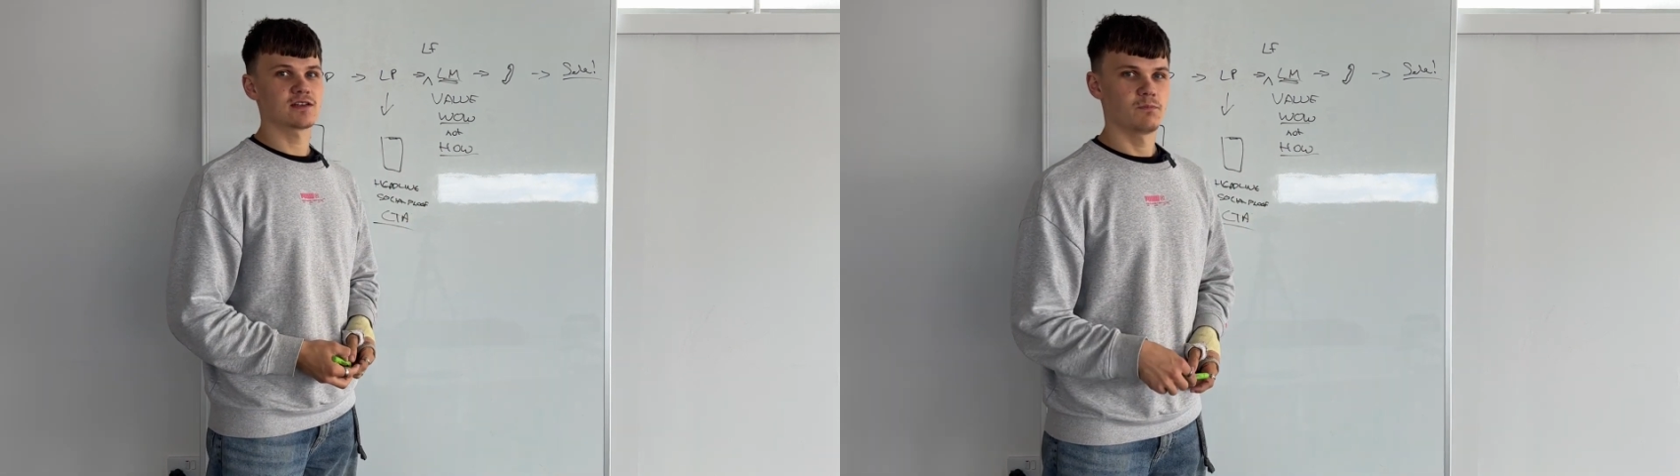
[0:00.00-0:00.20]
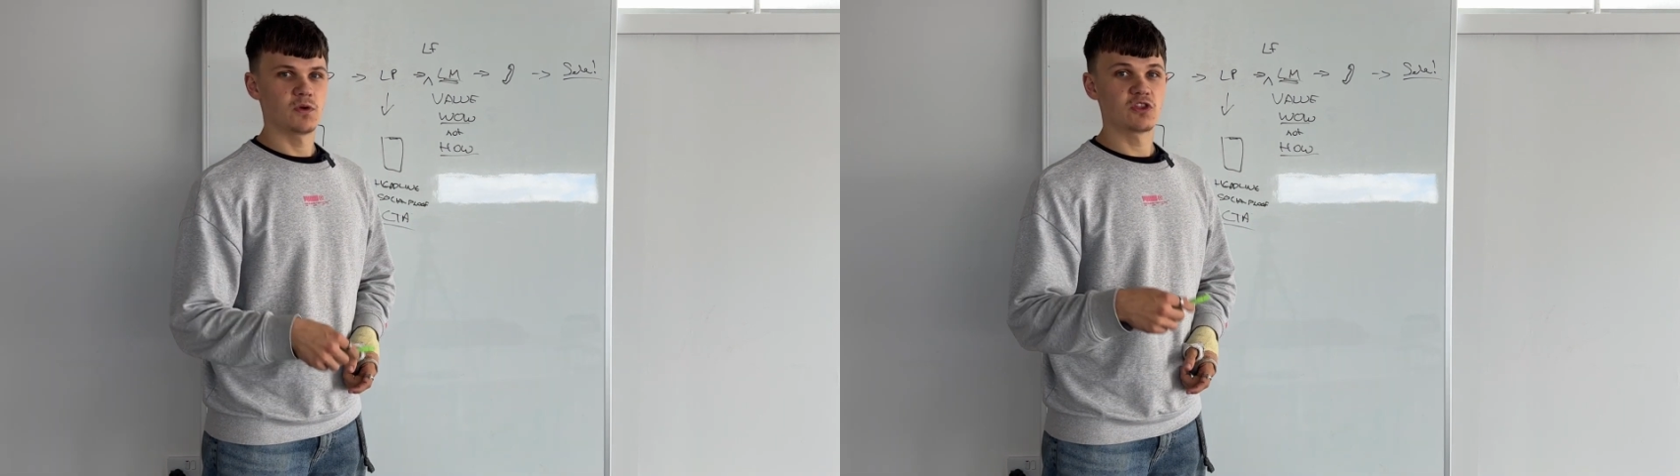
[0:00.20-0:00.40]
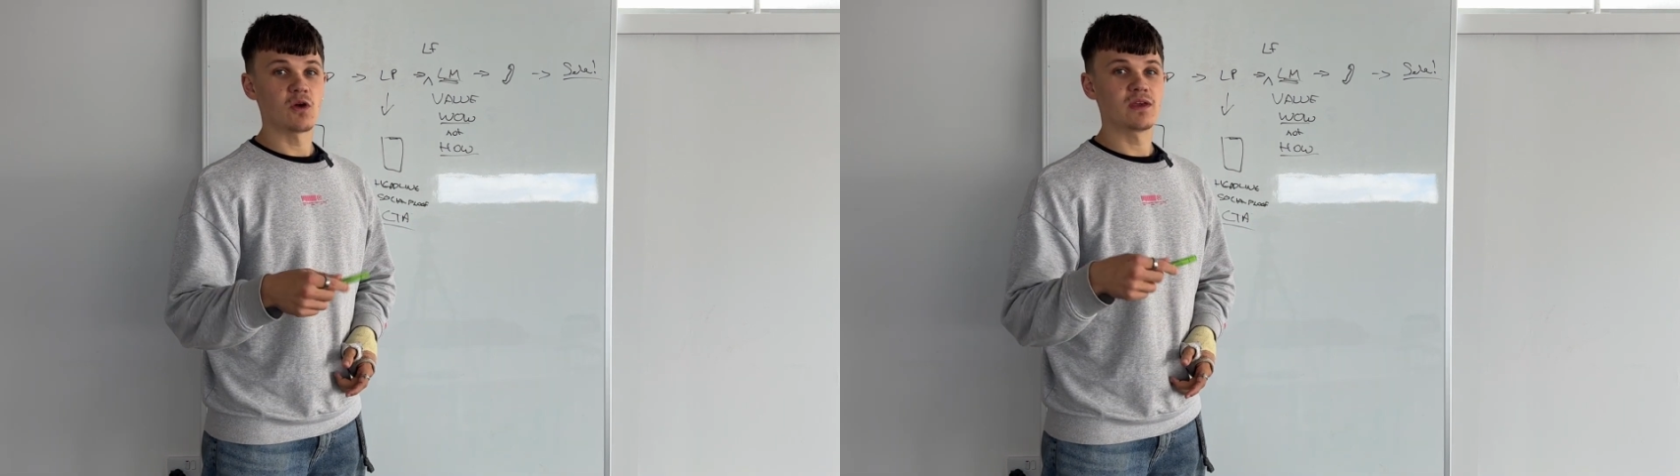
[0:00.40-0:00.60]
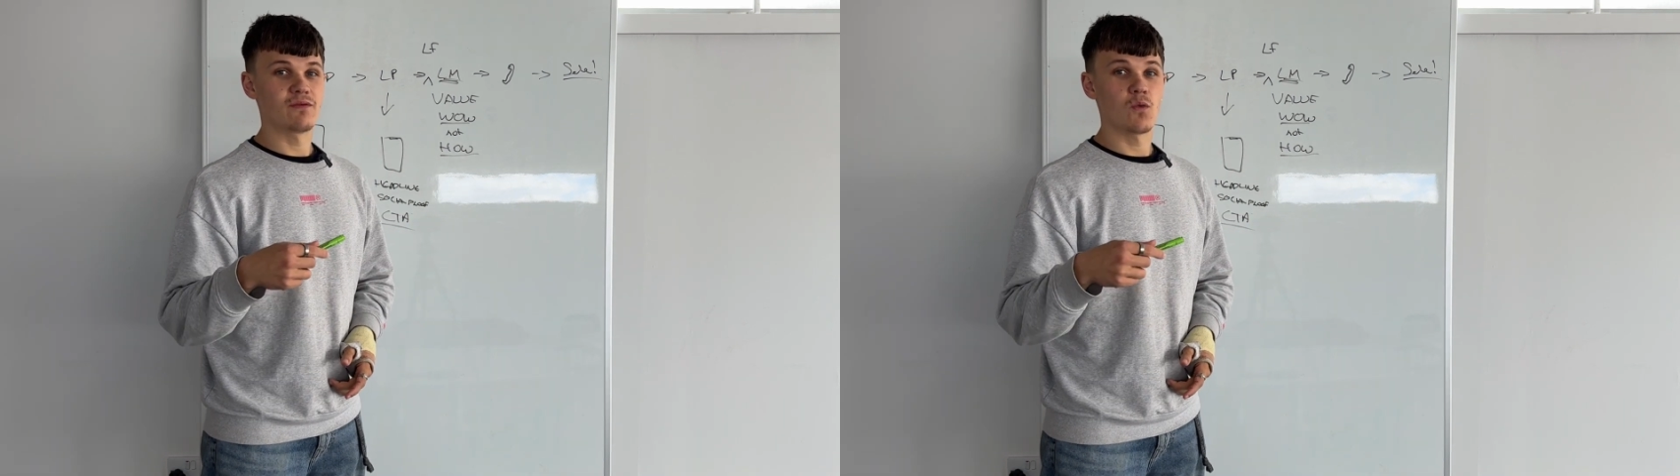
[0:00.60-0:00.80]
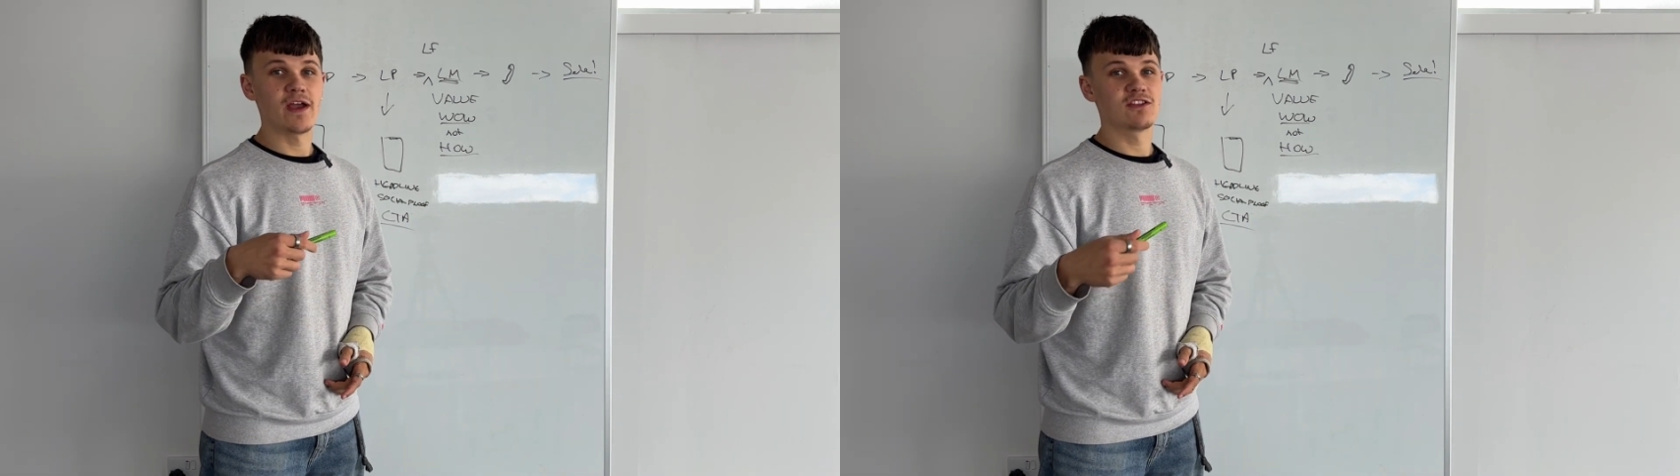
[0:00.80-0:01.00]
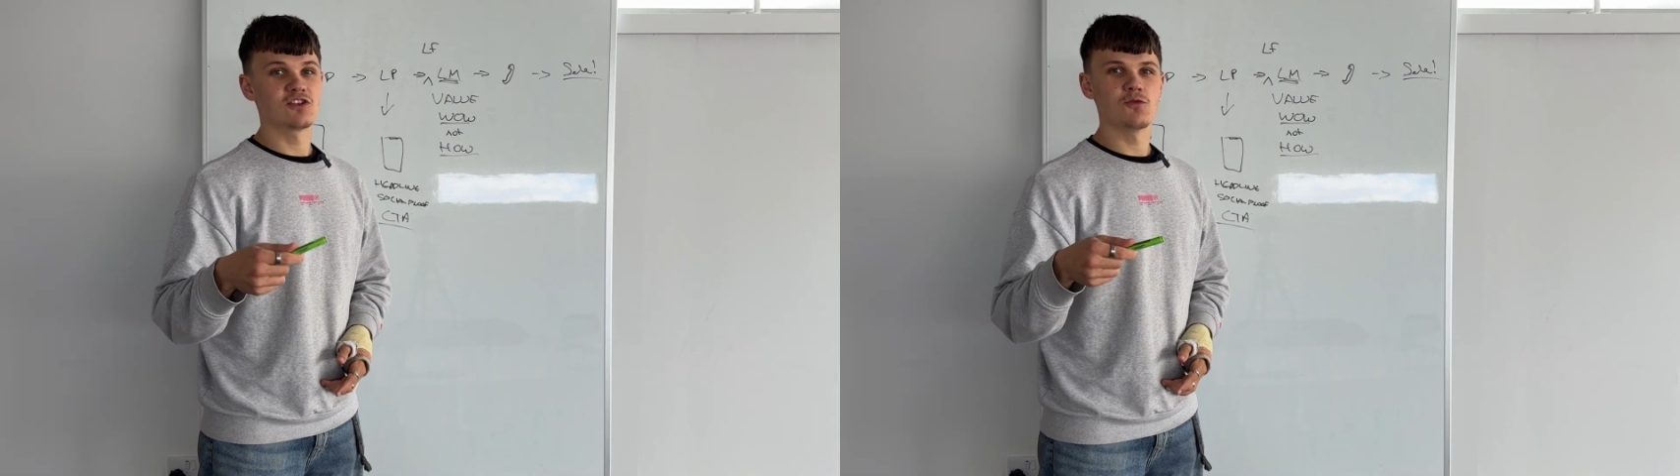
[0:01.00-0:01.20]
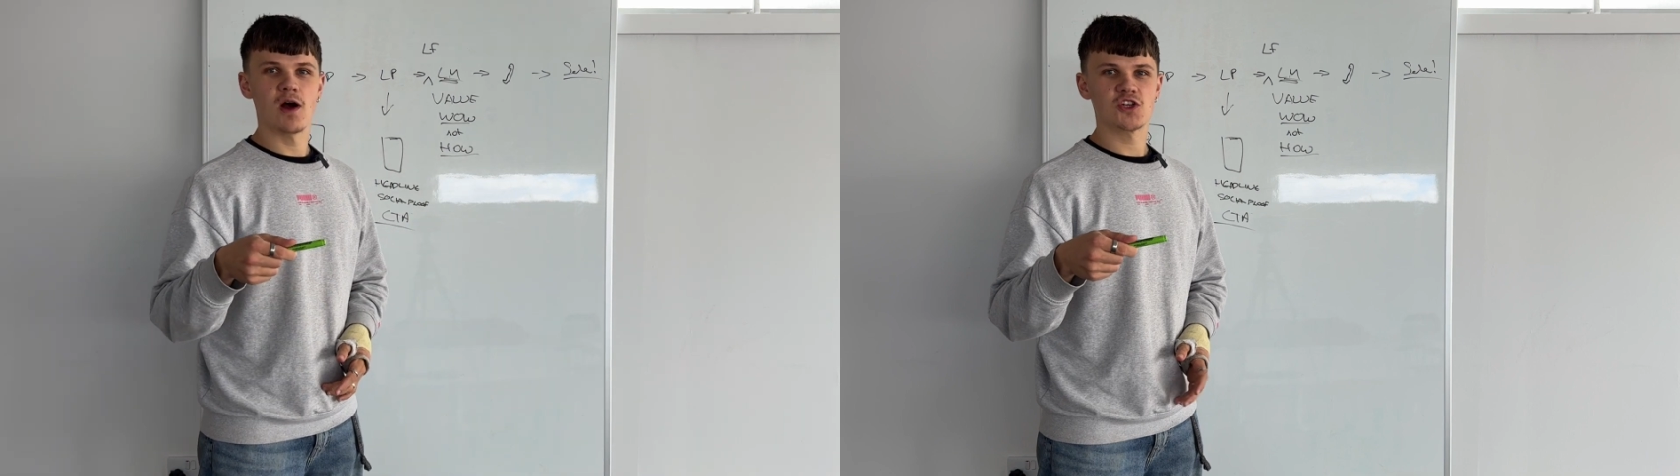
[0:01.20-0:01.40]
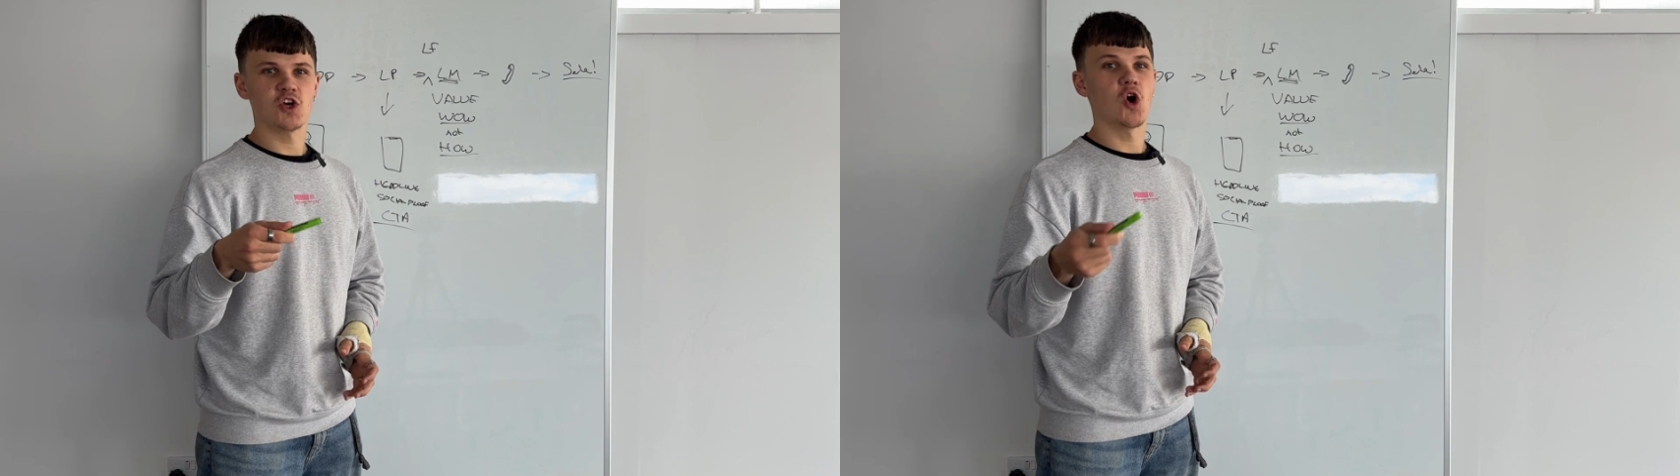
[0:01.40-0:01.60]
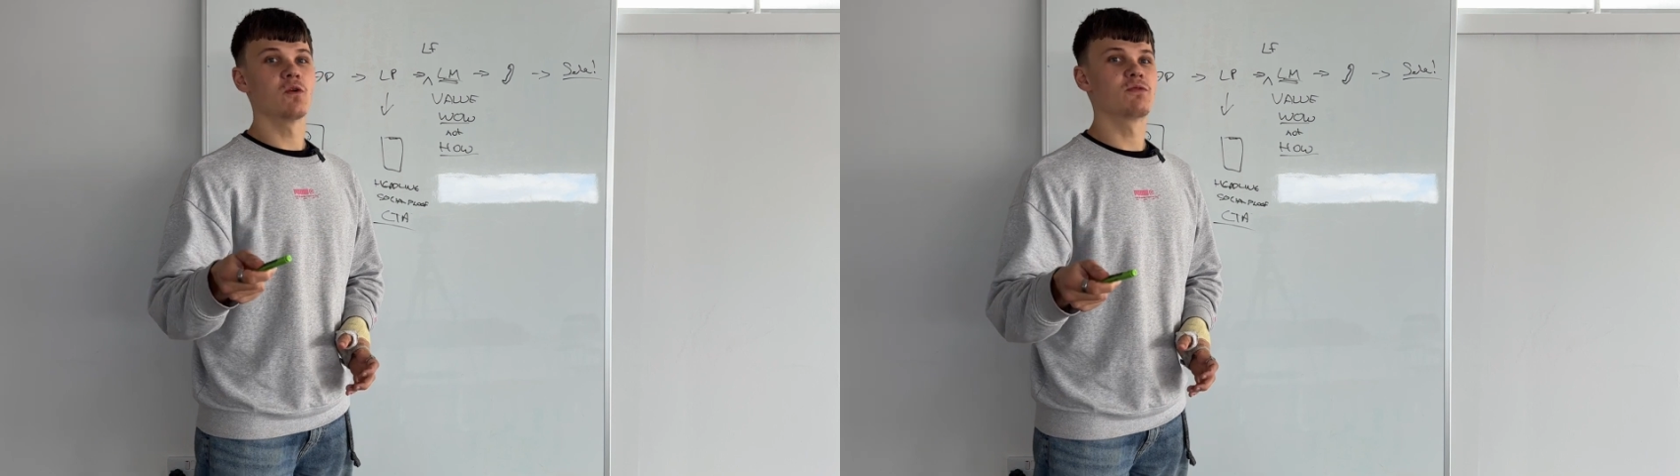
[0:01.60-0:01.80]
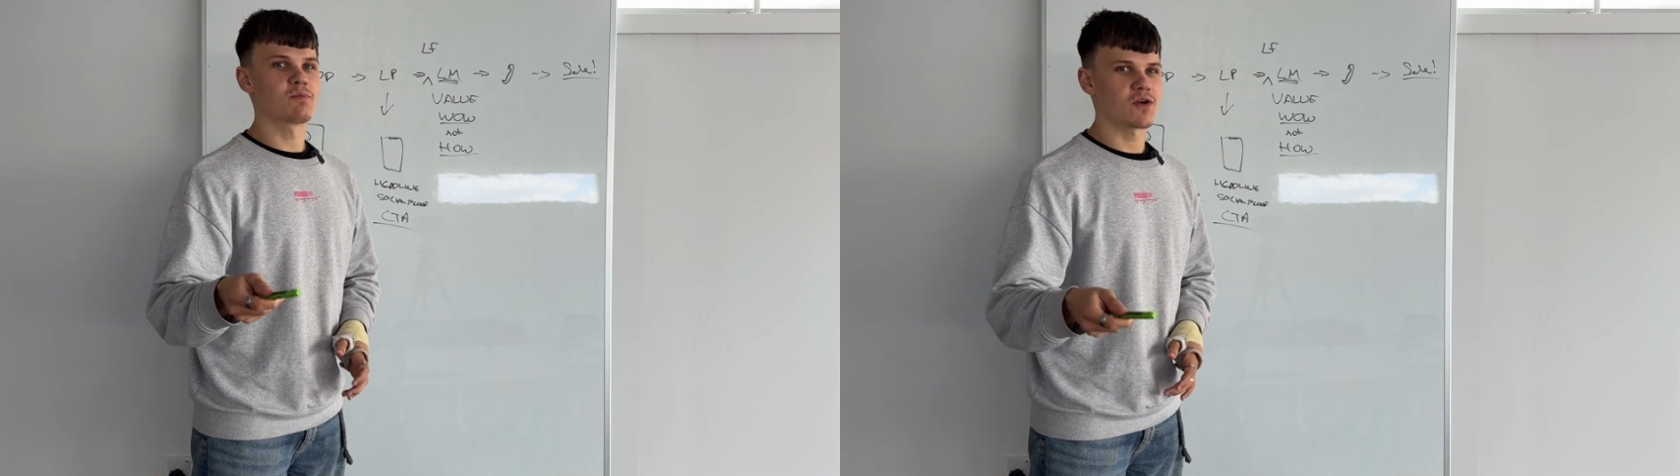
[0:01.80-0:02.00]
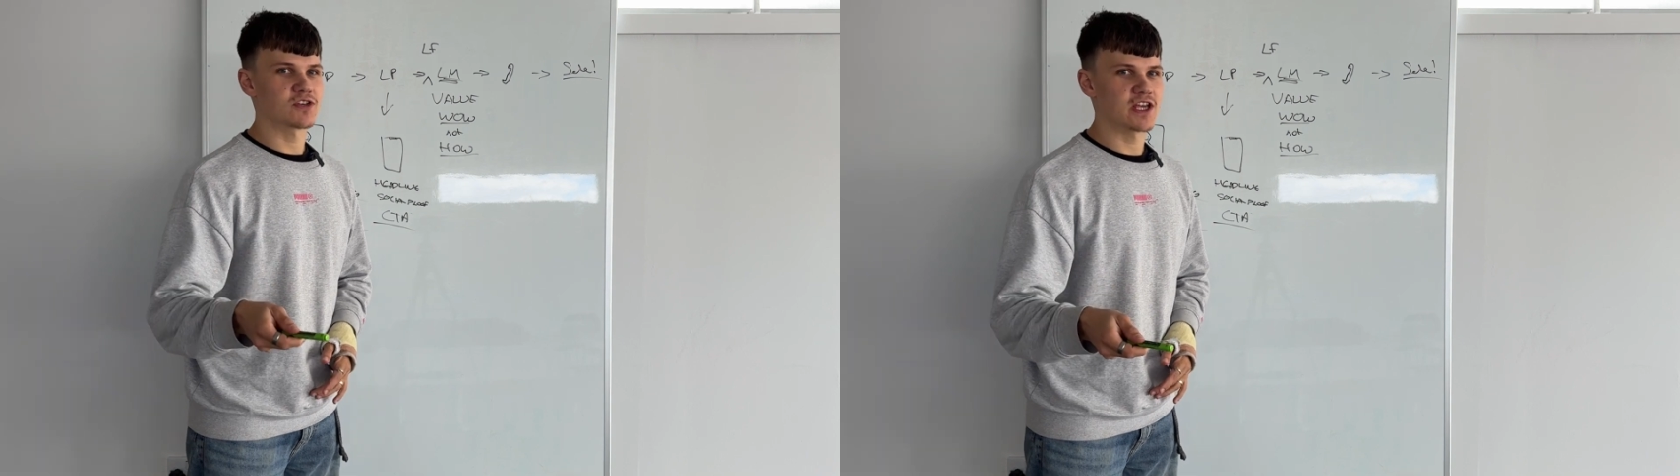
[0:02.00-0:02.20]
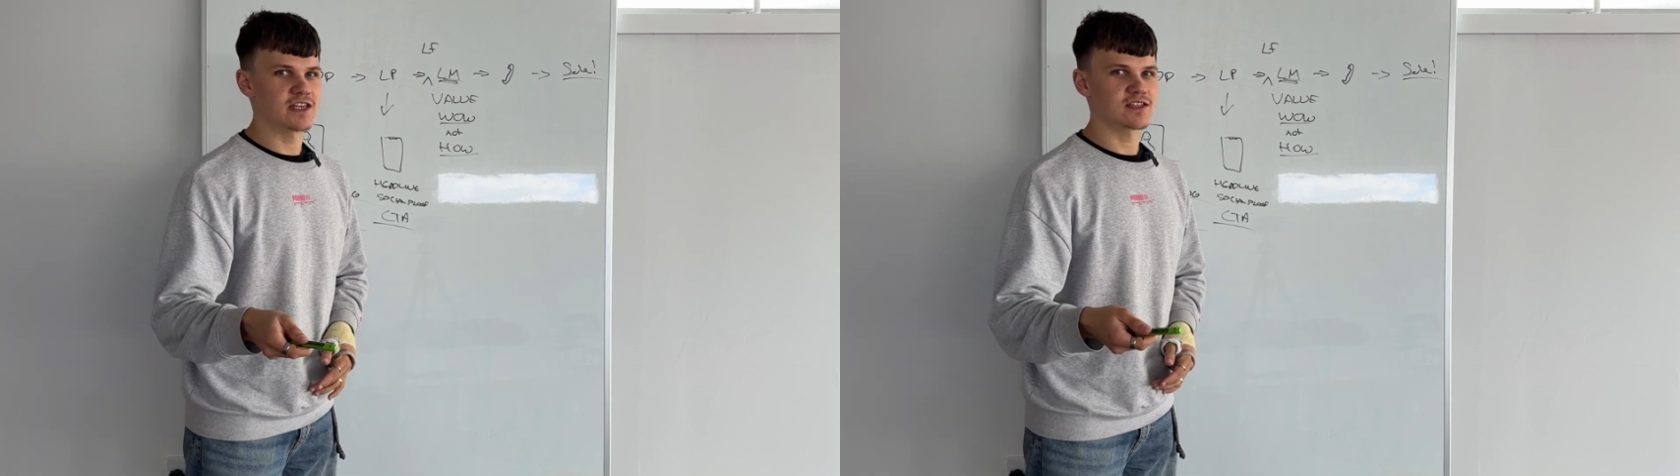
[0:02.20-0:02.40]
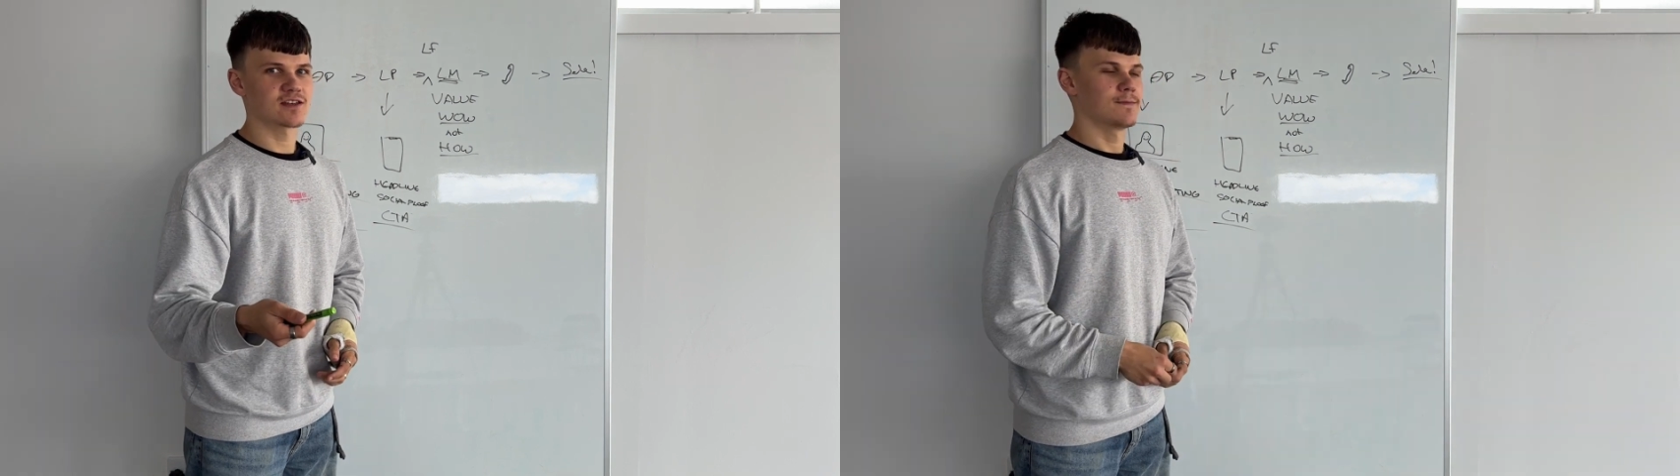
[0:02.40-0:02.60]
but don't give away too much of the process,